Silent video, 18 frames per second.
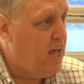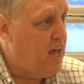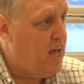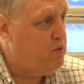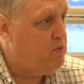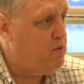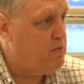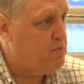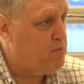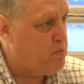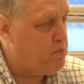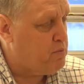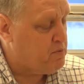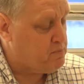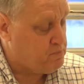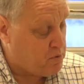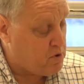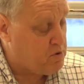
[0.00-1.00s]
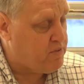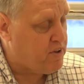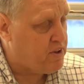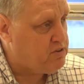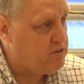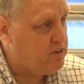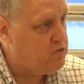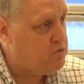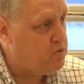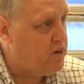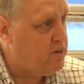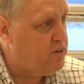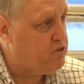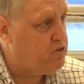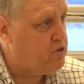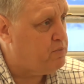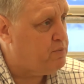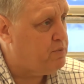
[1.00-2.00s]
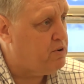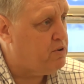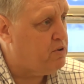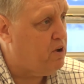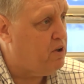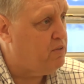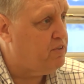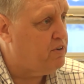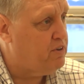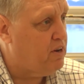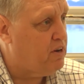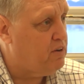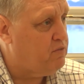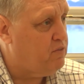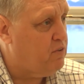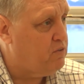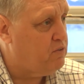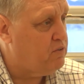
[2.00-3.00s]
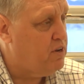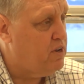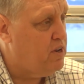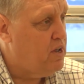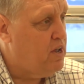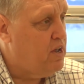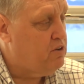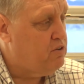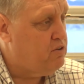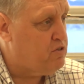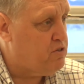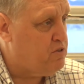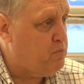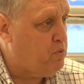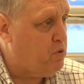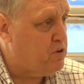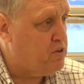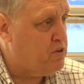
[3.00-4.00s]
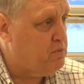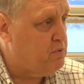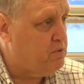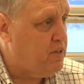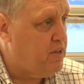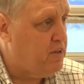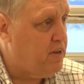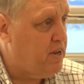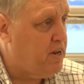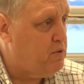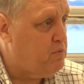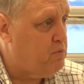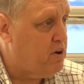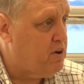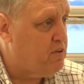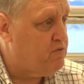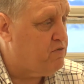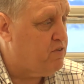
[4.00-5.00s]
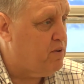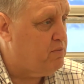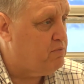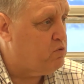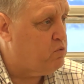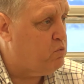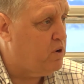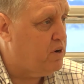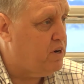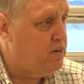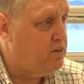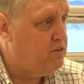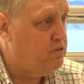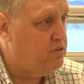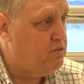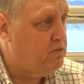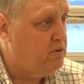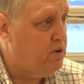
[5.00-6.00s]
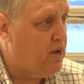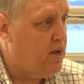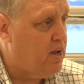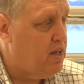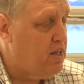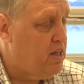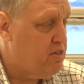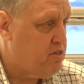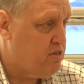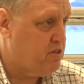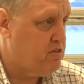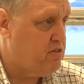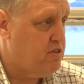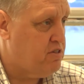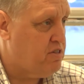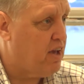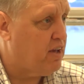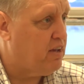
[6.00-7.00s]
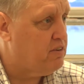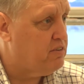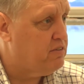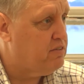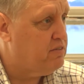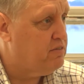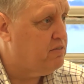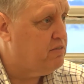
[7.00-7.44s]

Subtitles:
and we have a professionally trained interpreter on the telephone to support them within anywhere from 20 to 60 seconds.